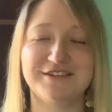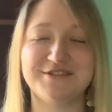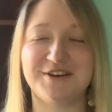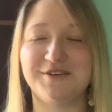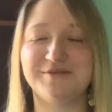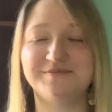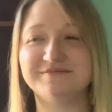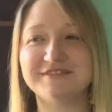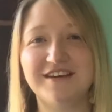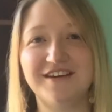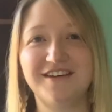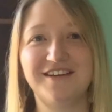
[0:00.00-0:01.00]
So
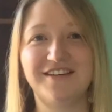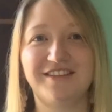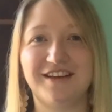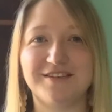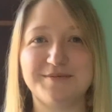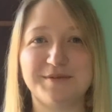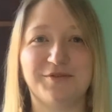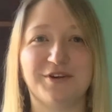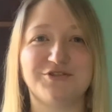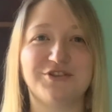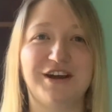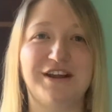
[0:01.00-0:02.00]
that's been
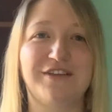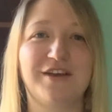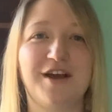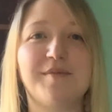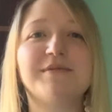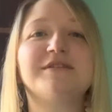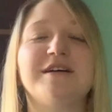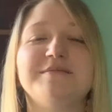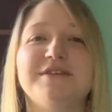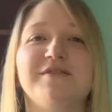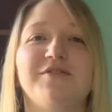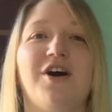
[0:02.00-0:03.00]
frustrating. And the couple times
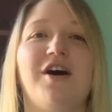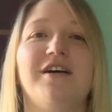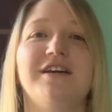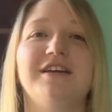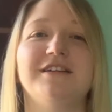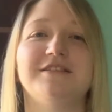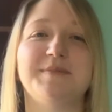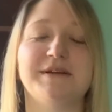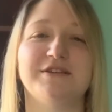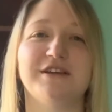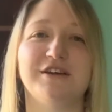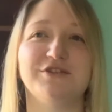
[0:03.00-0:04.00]
I've caught it, it's
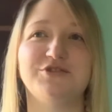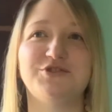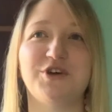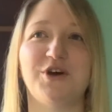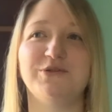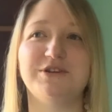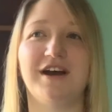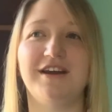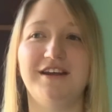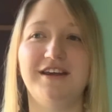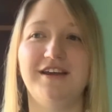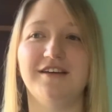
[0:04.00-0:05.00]
been like so
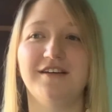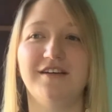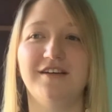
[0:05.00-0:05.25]
tiny